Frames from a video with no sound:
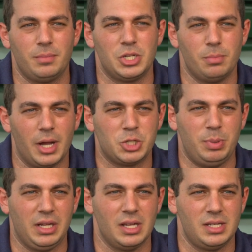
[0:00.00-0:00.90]
him as much
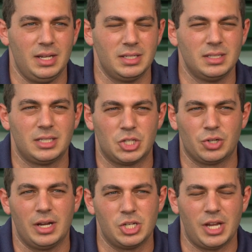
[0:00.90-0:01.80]
because he is in such
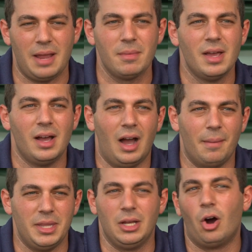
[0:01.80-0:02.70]
great shape,
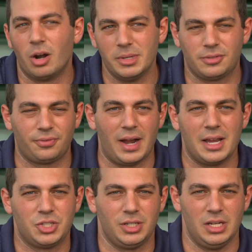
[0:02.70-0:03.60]
and the arm is fresh.